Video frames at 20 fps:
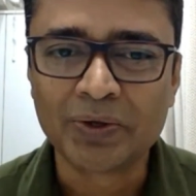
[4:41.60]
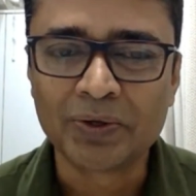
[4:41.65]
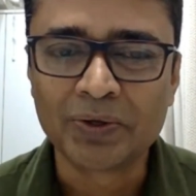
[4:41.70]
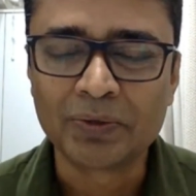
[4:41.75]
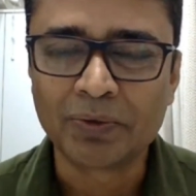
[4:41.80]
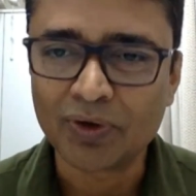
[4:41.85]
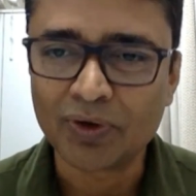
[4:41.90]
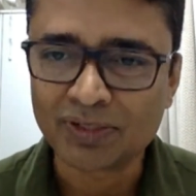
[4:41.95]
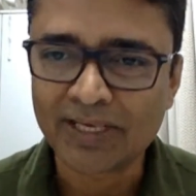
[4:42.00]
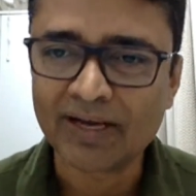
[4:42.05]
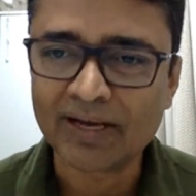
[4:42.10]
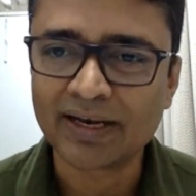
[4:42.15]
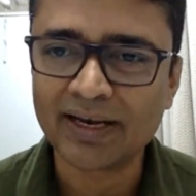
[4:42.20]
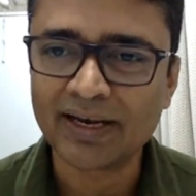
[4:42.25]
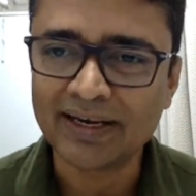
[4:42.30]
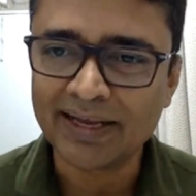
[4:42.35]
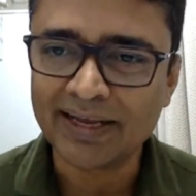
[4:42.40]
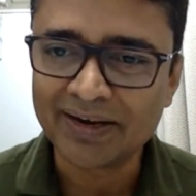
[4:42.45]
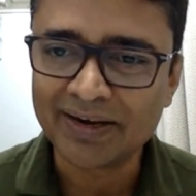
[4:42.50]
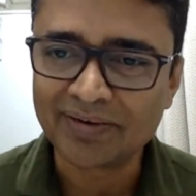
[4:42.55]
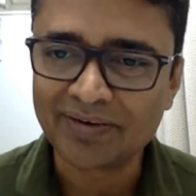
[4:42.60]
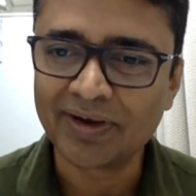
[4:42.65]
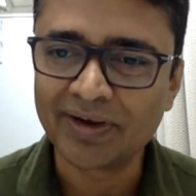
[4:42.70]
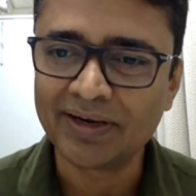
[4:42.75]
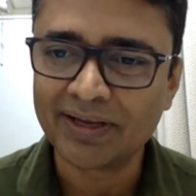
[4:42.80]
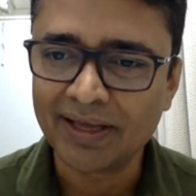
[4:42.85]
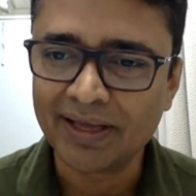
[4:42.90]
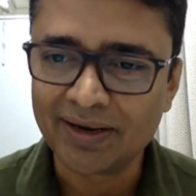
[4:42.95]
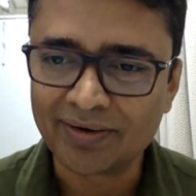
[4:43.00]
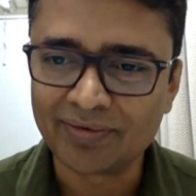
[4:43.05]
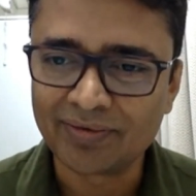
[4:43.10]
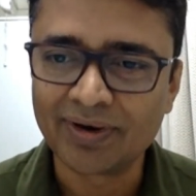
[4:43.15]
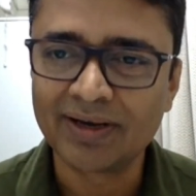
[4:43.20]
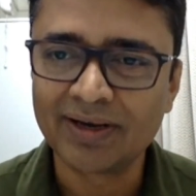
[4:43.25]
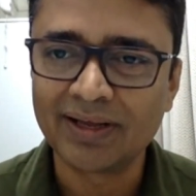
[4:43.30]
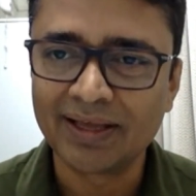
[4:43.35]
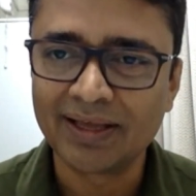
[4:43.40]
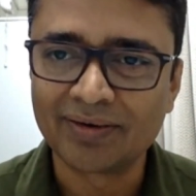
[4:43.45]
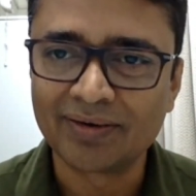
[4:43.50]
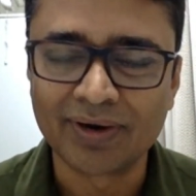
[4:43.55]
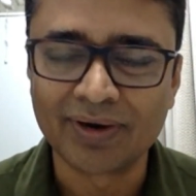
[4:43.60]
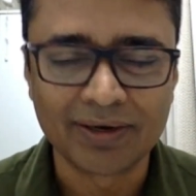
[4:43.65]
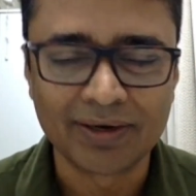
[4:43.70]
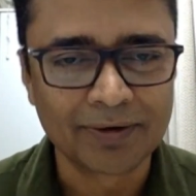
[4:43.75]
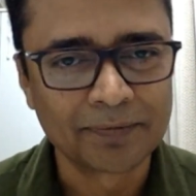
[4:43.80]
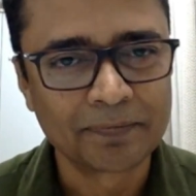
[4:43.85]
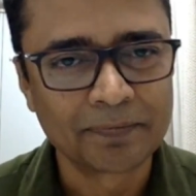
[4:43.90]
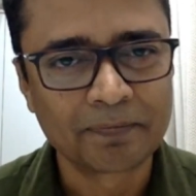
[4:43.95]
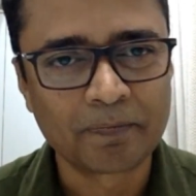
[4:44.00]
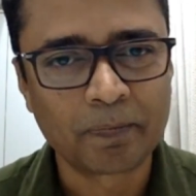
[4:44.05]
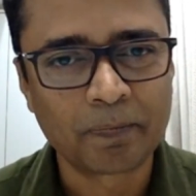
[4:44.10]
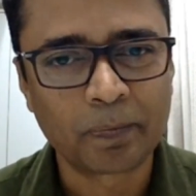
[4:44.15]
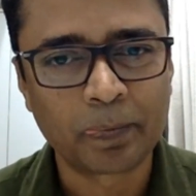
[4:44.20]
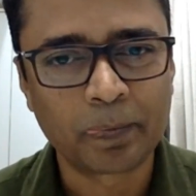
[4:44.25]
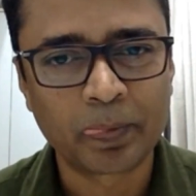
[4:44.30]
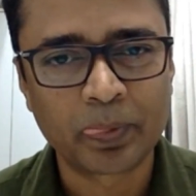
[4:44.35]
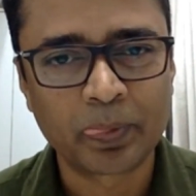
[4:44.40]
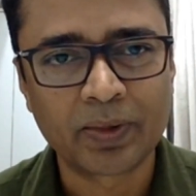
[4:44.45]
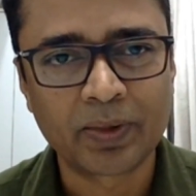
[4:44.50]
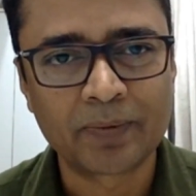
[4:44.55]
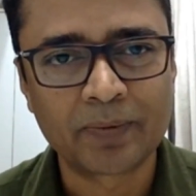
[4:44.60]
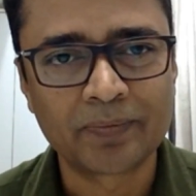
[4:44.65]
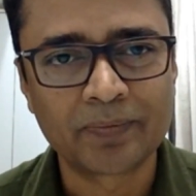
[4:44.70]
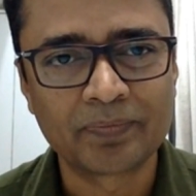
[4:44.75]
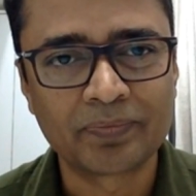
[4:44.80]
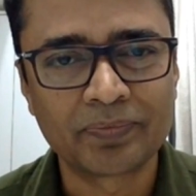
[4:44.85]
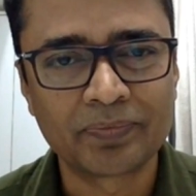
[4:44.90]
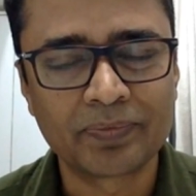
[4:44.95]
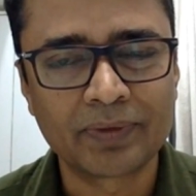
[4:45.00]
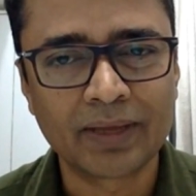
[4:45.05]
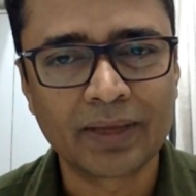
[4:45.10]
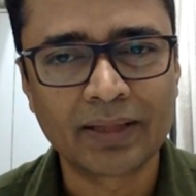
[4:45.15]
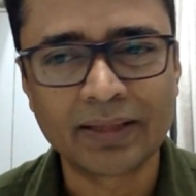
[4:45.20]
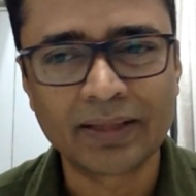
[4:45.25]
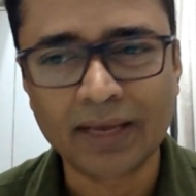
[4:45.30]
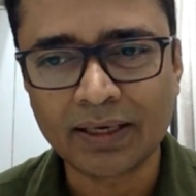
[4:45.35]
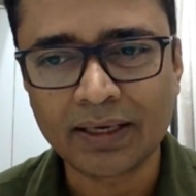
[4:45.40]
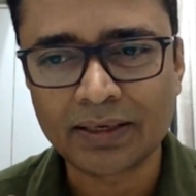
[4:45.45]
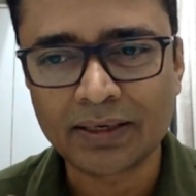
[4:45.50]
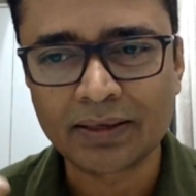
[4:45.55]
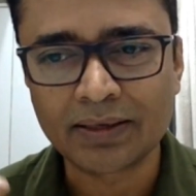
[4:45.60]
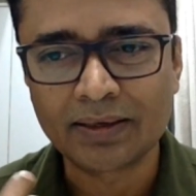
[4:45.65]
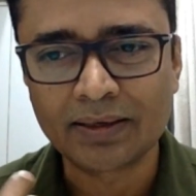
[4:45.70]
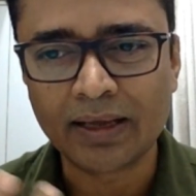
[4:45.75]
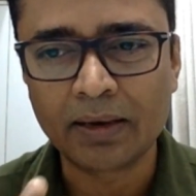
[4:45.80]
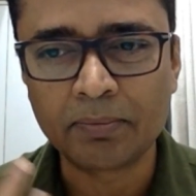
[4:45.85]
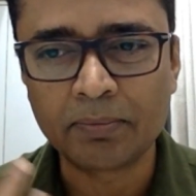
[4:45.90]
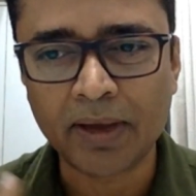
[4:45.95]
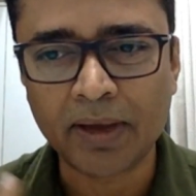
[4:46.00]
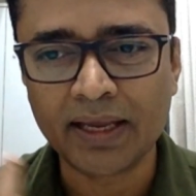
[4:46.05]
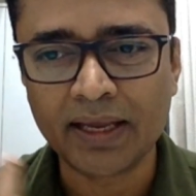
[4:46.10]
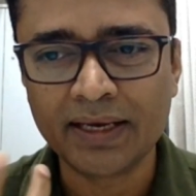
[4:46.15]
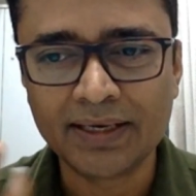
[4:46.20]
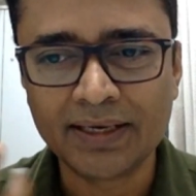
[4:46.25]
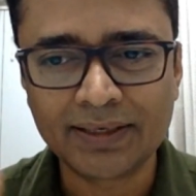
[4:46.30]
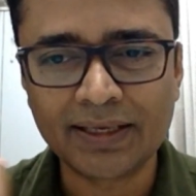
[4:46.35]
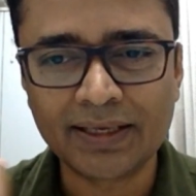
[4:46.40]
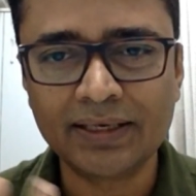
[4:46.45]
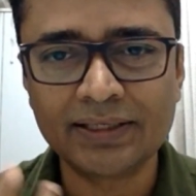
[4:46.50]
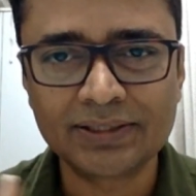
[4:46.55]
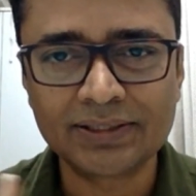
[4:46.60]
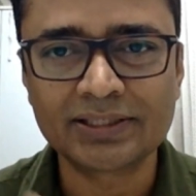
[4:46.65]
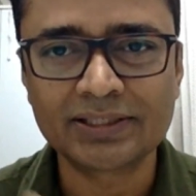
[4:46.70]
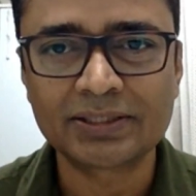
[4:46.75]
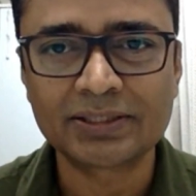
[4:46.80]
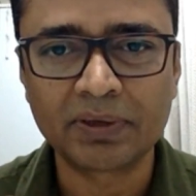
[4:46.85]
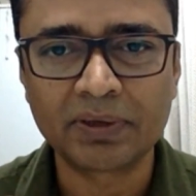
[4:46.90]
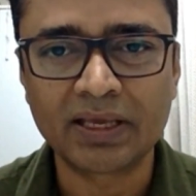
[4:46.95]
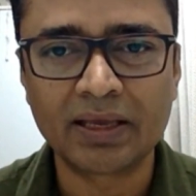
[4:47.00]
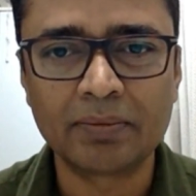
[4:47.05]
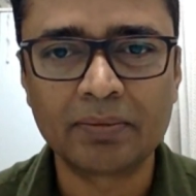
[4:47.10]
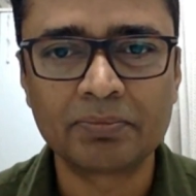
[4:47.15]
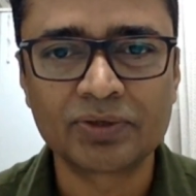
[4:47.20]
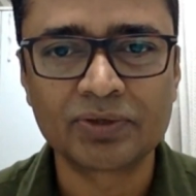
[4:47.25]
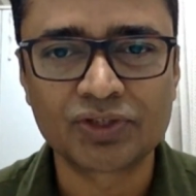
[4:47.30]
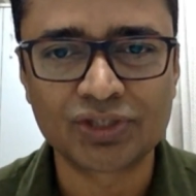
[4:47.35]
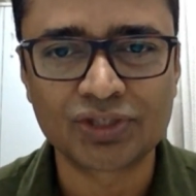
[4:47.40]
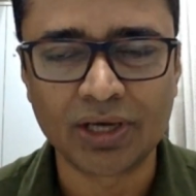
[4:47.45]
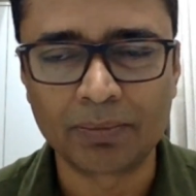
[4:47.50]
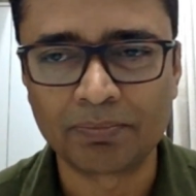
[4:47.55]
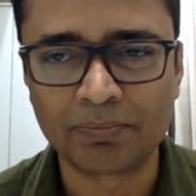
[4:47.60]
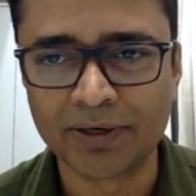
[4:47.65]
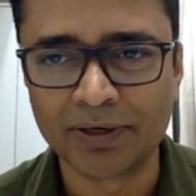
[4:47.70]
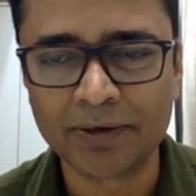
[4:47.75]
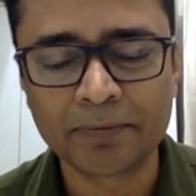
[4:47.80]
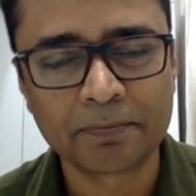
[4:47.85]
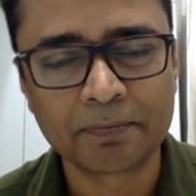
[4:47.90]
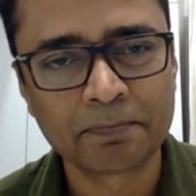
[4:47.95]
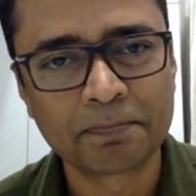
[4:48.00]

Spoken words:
Because I read and read and read and read. And my intelligence became sharper,